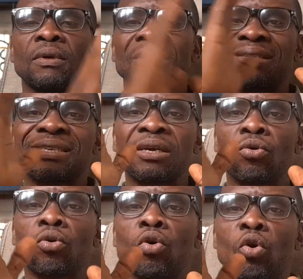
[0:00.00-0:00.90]

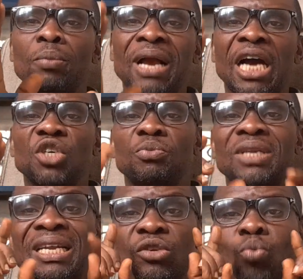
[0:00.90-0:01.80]
Single column cash book,
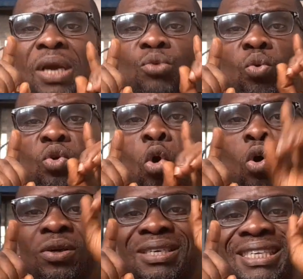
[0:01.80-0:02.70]
that is why it was
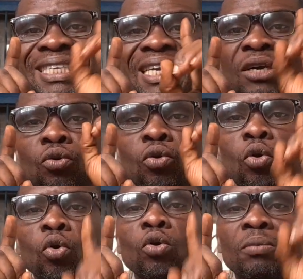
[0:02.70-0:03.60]
called single
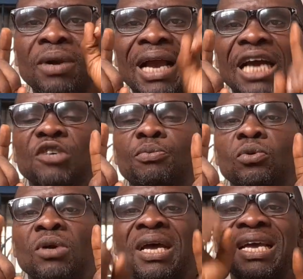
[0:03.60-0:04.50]
column cash
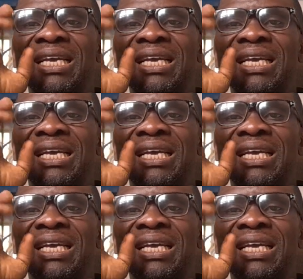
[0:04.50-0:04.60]
book.